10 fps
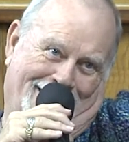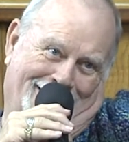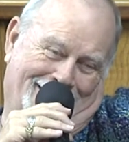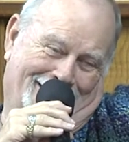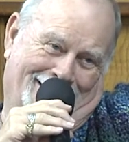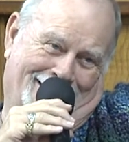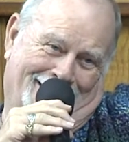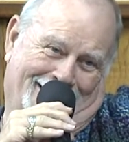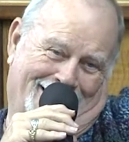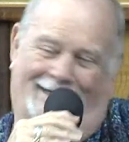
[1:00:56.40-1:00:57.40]
The
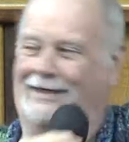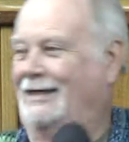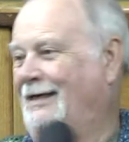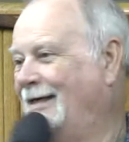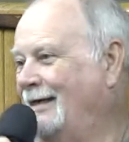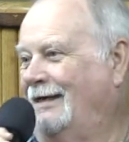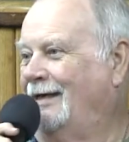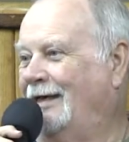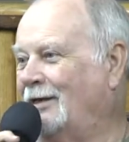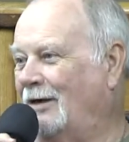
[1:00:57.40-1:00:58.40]
Lord giveth, and
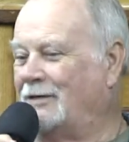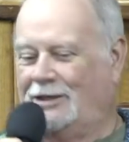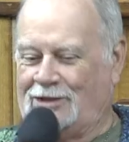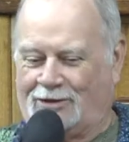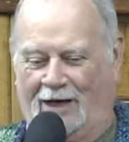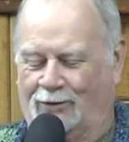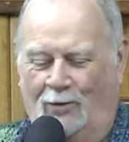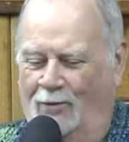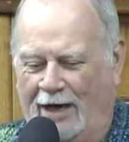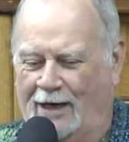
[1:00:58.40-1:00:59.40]
the Lord
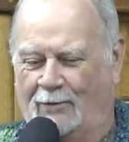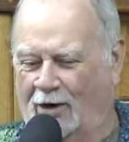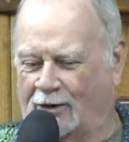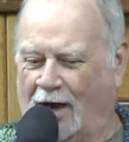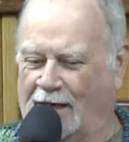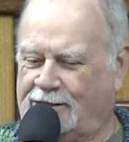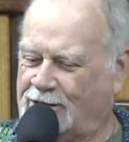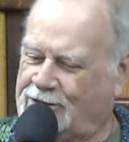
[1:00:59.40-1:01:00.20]
taketh away.